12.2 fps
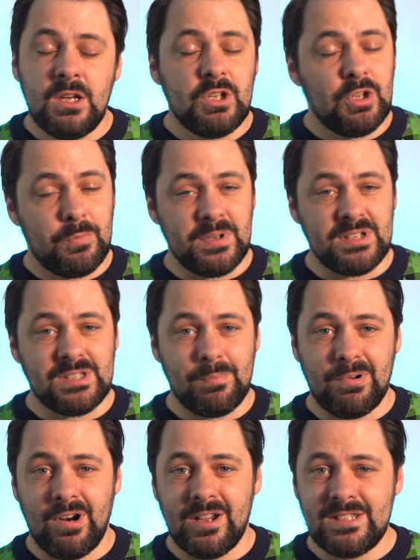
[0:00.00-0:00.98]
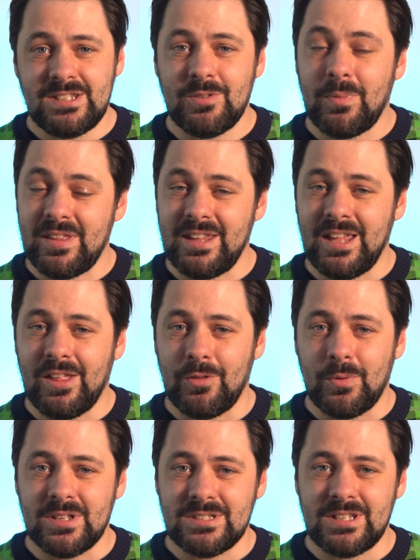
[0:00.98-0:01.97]
you'd be surprised at when the other
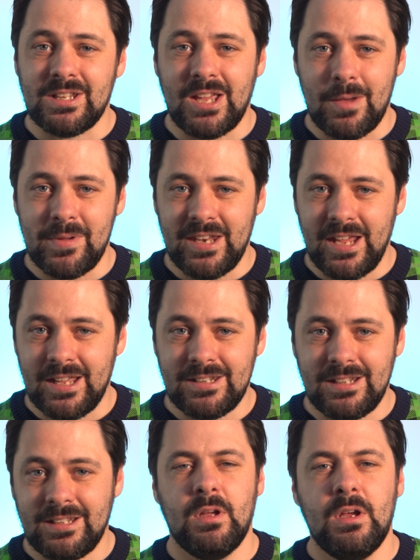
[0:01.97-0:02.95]
ones can come in handy.